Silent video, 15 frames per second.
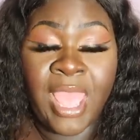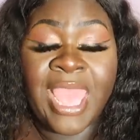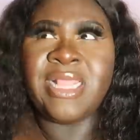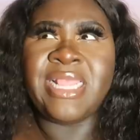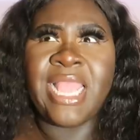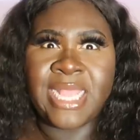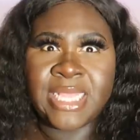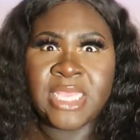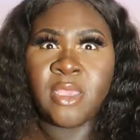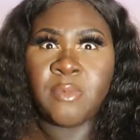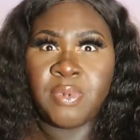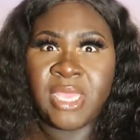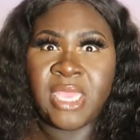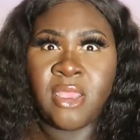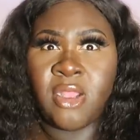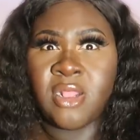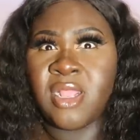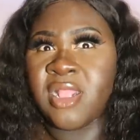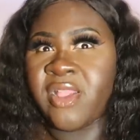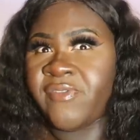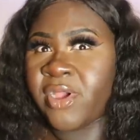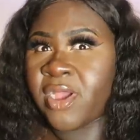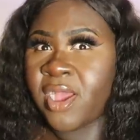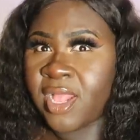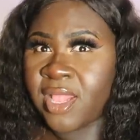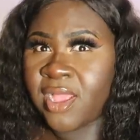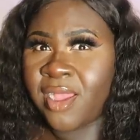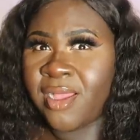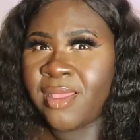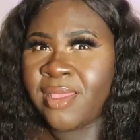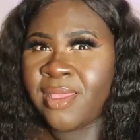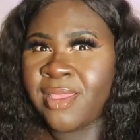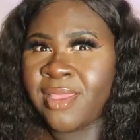Let it be on another colour.